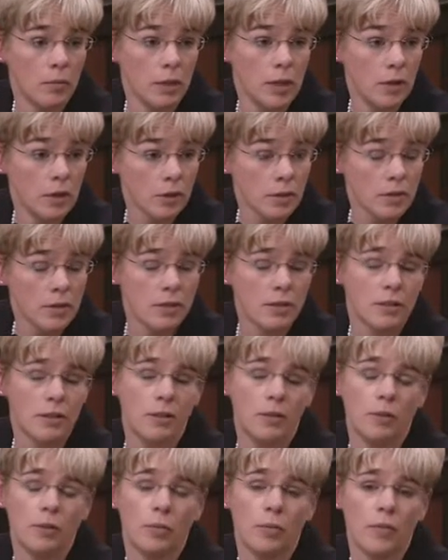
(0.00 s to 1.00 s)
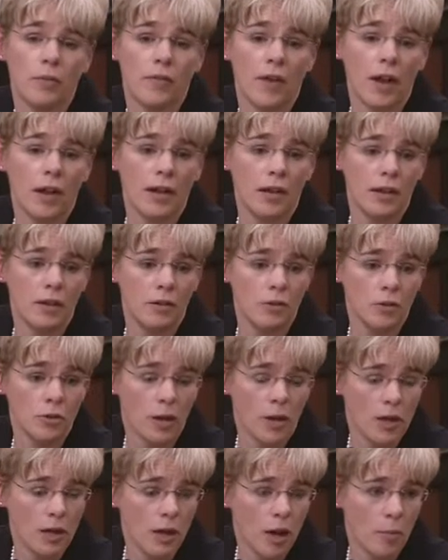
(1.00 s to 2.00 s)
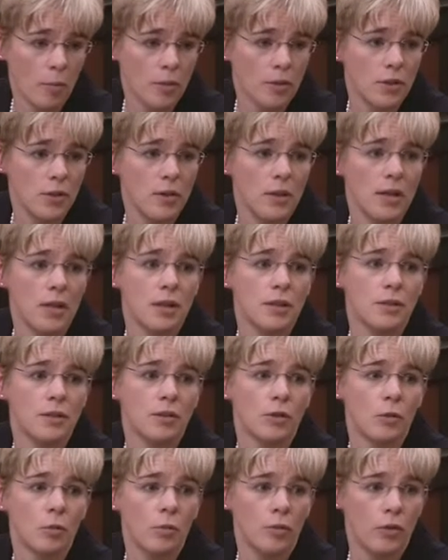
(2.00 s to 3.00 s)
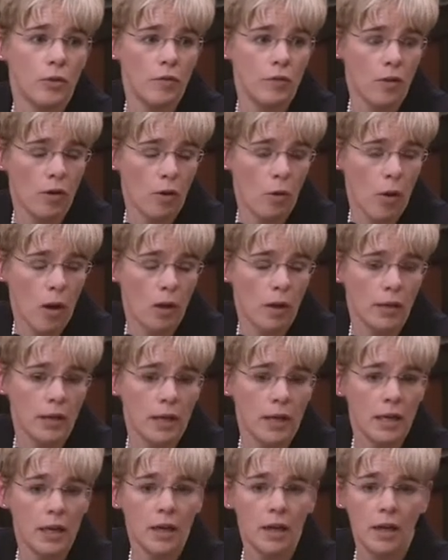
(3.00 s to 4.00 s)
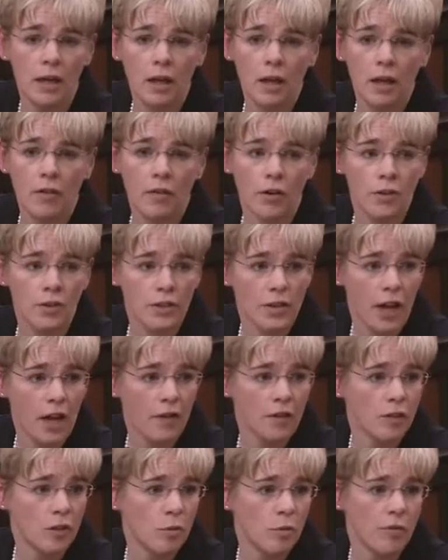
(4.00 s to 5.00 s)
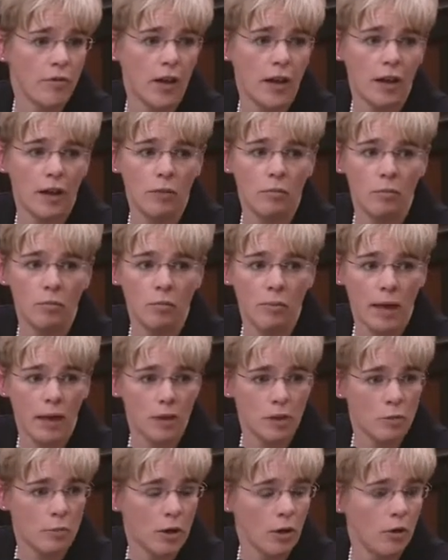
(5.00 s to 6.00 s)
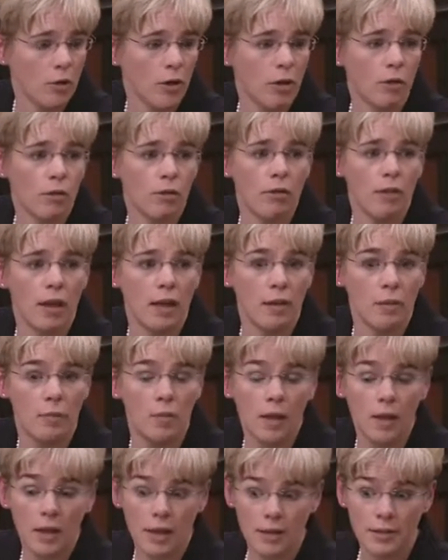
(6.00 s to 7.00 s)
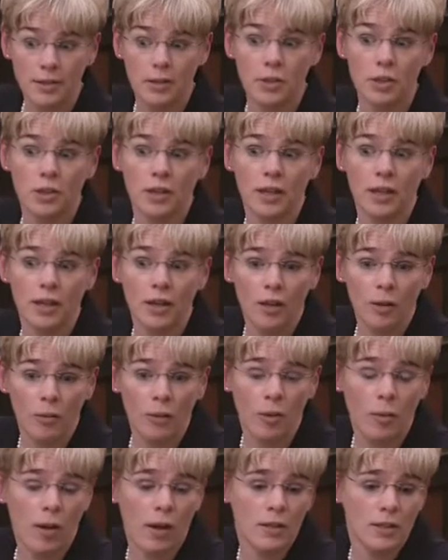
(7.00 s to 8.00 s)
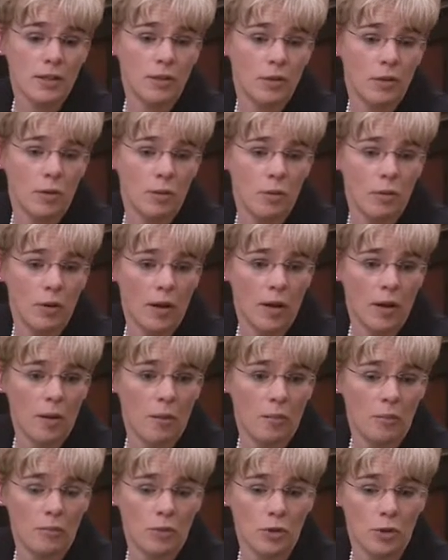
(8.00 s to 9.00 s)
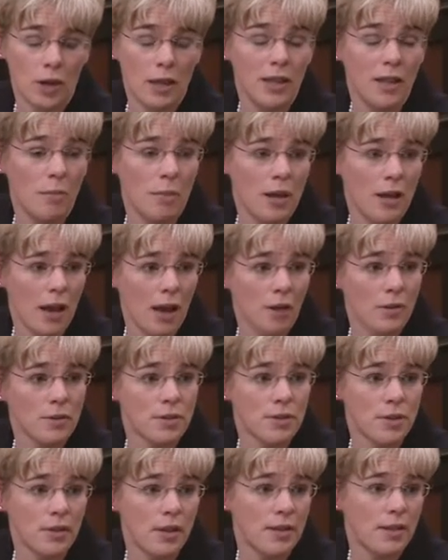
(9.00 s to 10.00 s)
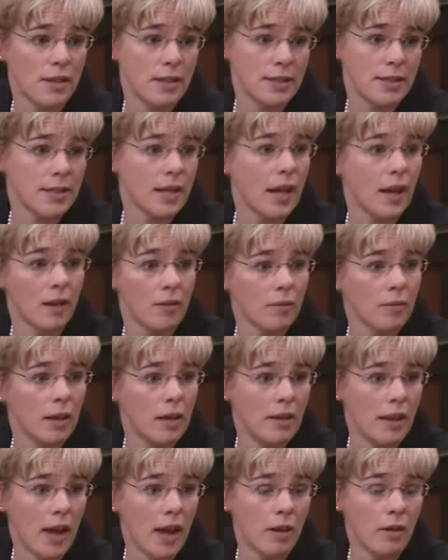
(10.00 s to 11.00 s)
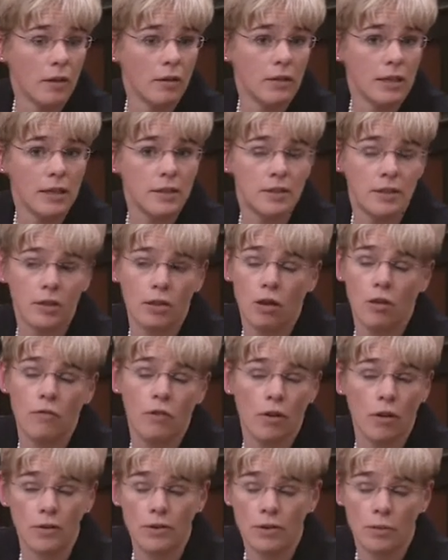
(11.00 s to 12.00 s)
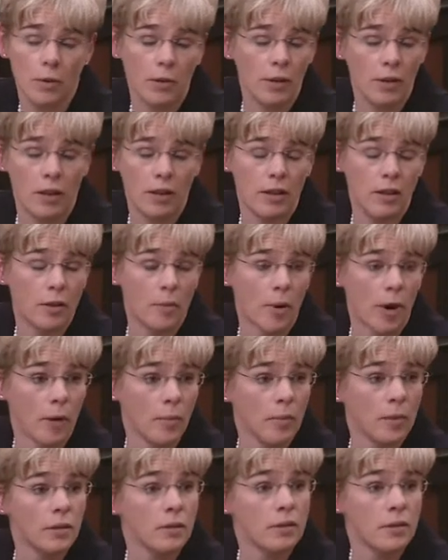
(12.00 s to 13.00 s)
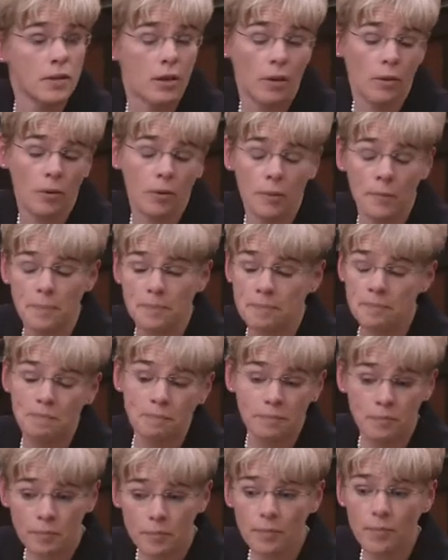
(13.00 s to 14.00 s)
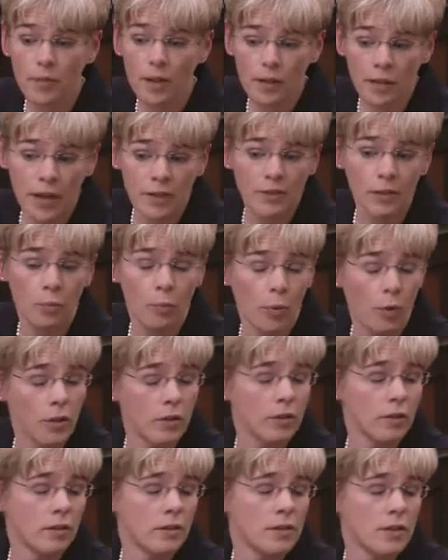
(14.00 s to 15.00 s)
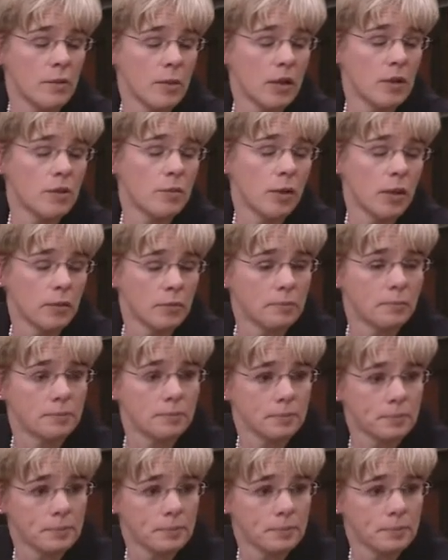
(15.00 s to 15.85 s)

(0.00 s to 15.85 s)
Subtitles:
leaders, to providing training opportunities to improve the quality of our staff, to provide management growth. And essentially, we want to train them in-house so that they stay. And that leads to the overall stability of the department. So that's important to me as well.